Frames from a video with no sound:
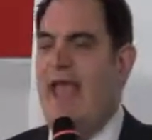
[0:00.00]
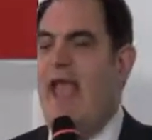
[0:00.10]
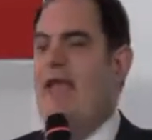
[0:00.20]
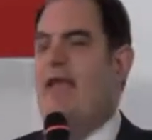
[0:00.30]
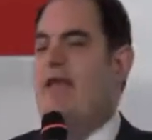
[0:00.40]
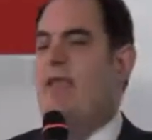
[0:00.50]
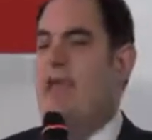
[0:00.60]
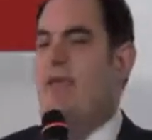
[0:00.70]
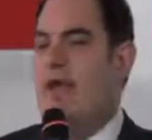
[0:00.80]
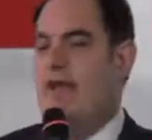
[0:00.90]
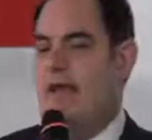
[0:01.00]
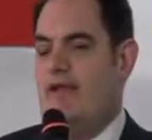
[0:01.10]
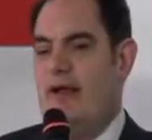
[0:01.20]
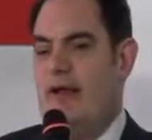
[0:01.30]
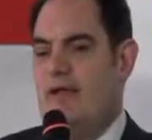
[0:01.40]
And that we
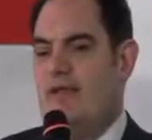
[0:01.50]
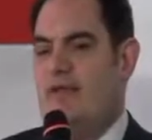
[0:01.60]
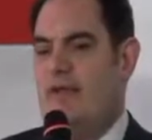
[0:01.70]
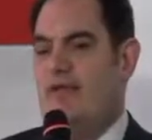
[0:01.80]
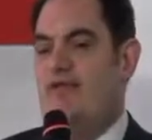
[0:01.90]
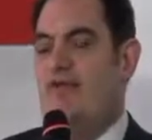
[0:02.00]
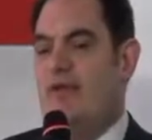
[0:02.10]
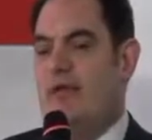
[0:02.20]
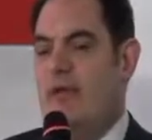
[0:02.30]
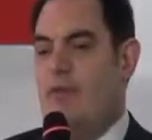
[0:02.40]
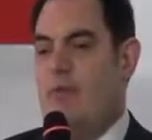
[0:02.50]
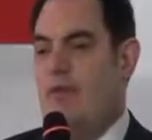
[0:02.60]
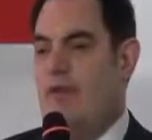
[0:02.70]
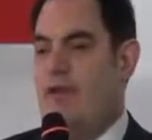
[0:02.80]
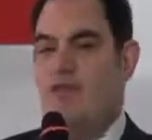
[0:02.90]
recognize that certain
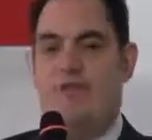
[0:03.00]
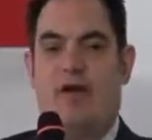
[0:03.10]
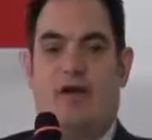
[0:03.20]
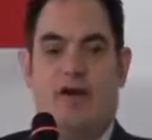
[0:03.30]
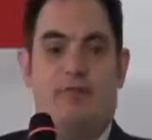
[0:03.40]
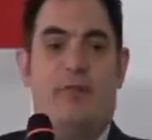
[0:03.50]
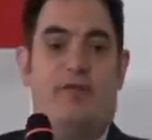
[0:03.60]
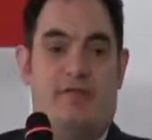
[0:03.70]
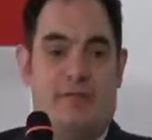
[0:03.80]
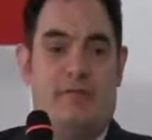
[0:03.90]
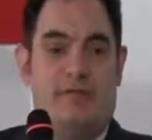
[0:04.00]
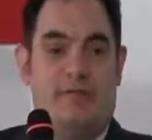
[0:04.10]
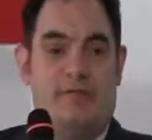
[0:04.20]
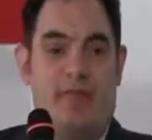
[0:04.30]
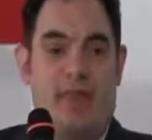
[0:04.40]
capabilities are very expensive.
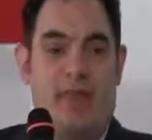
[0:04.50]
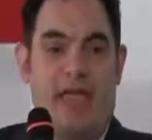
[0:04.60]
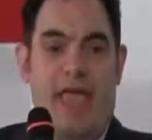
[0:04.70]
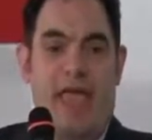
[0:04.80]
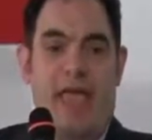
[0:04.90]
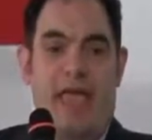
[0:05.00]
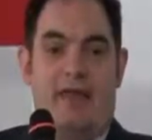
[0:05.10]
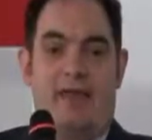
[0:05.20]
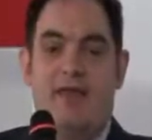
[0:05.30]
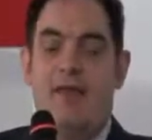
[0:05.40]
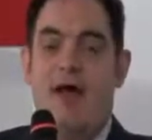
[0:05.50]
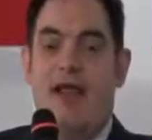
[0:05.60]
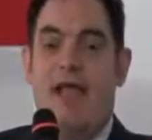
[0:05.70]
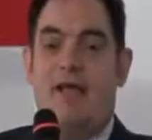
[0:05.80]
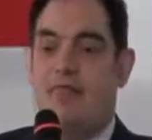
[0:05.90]
And
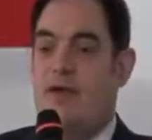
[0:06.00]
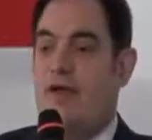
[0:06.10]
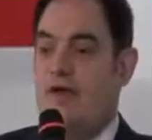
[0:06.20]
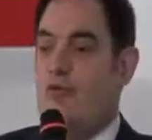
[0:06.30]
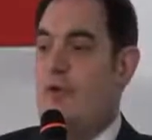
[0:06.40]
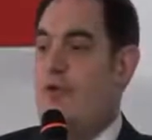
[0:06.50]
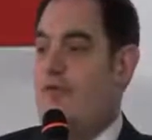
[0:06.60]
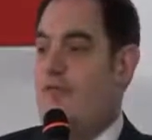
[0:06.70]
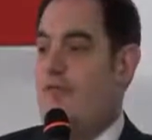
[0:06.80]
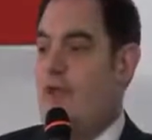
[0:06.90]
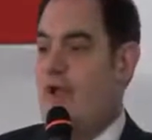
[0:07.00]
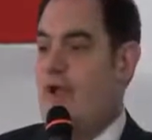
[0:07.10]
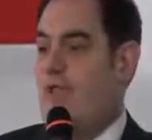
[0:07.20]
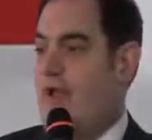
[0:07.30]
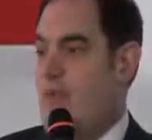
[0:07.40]
not every country can afford
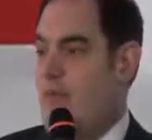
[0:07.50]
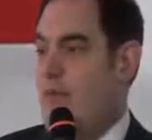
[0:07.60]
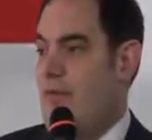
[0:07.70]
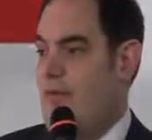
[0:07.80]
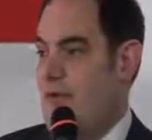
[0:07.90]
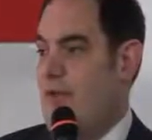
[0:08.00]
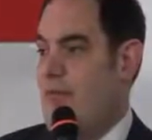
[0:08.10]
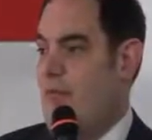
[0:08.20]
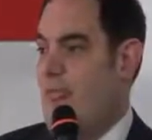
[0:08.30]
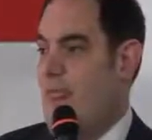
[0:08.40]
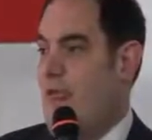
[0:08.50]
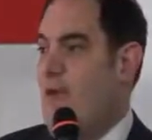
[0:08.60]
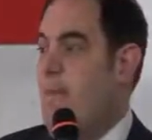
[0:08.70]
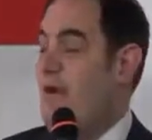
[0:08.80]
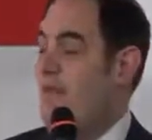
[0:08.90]
every capability.
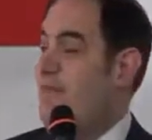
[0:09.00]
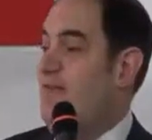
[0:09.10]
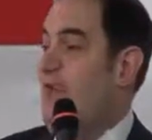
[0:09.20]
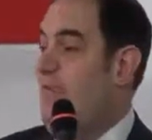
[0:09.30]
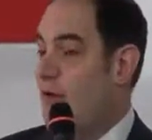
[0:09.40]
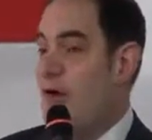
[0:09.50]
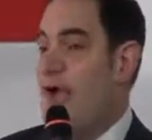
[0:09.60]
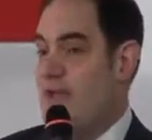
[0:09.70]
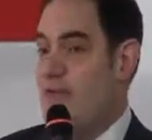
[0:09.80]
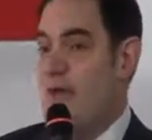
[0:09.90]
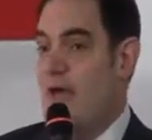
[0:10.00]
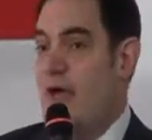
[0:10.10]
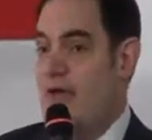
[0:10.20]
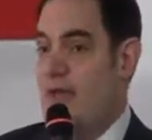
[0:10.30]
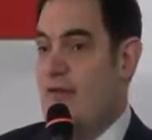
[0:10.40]
But together, as an
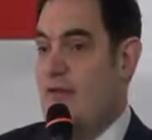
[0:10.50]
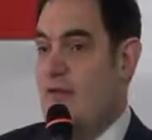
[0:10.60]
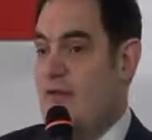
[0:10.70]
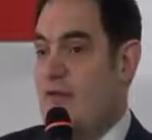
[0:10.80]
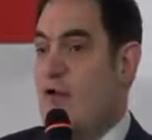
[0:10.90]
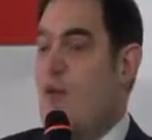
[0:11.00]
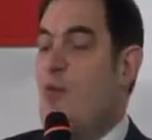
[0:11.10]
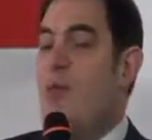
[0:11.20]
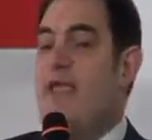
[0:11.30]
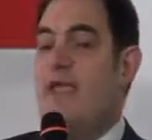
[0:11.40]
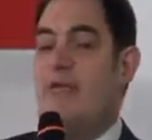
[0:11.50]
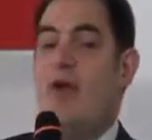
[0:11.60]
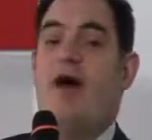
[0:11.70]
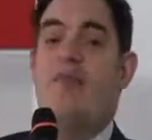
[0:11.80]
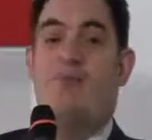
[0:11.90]
alliance, we
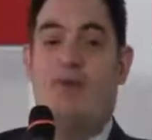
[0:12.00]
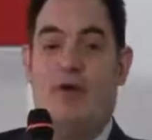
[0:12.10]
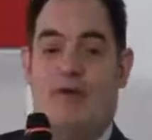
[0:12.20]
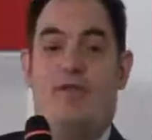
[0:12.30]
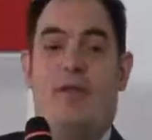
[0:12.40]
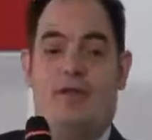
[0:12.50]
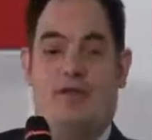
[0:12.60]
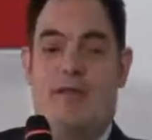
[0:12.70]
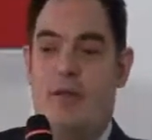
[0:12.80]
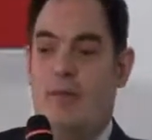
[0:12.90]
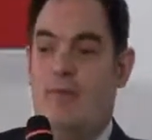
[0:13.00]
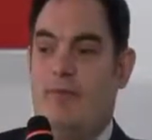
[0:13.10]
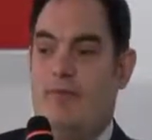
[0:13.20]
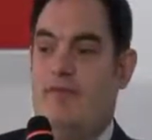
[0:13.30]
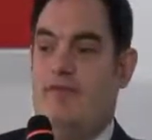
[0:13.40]
can afford expensive
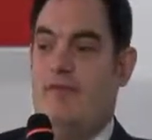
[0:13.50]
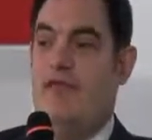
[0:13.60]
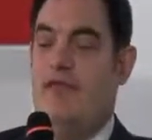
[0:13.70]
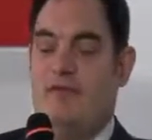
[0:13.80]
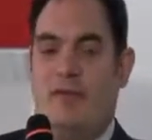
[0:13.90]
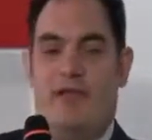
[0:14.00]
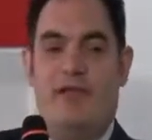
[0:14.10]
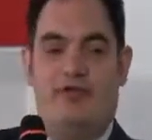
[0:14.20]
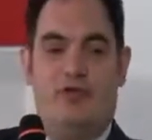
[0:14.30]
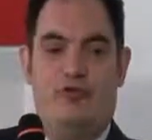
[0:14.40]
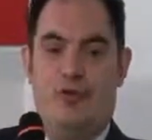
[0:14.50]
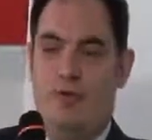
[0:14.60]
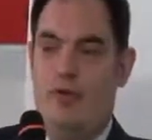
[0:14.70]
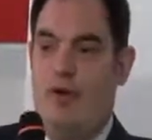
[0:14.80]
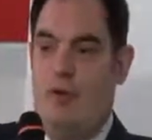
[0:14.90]
capabilities if we each
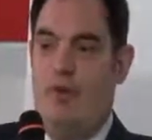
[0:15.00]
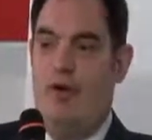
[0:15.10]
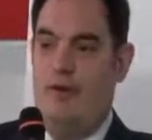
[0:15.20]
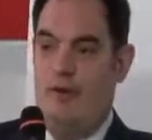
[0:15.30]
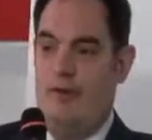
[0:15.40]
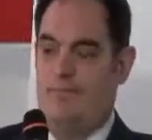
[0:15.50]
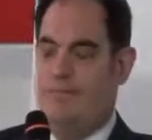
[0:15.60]
contribute our part.